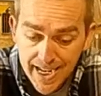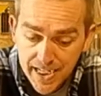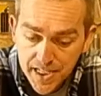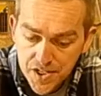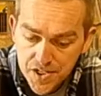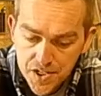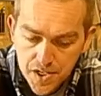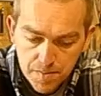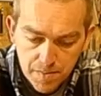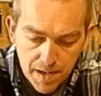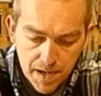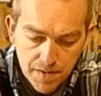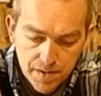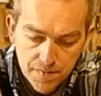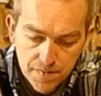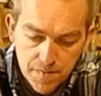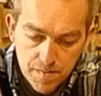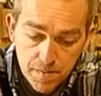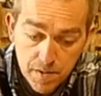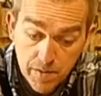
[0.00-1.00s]
any chip
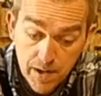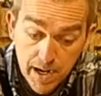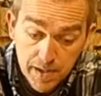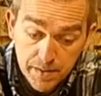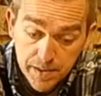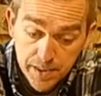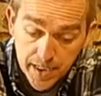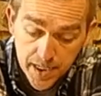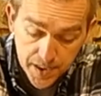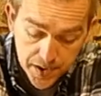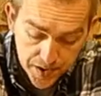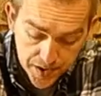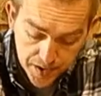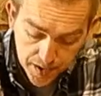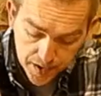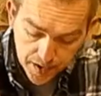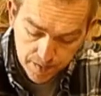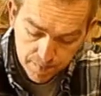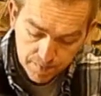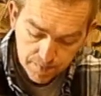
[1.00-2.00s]
out from around the
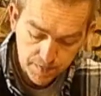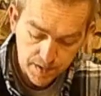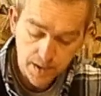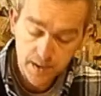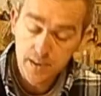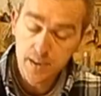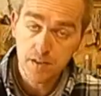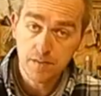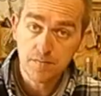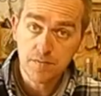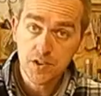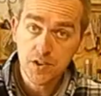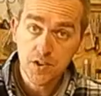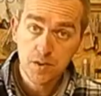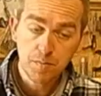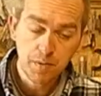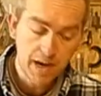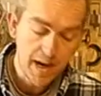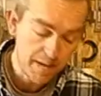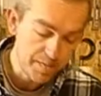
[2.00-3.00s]
edges, so I'm
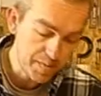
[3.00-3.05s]
super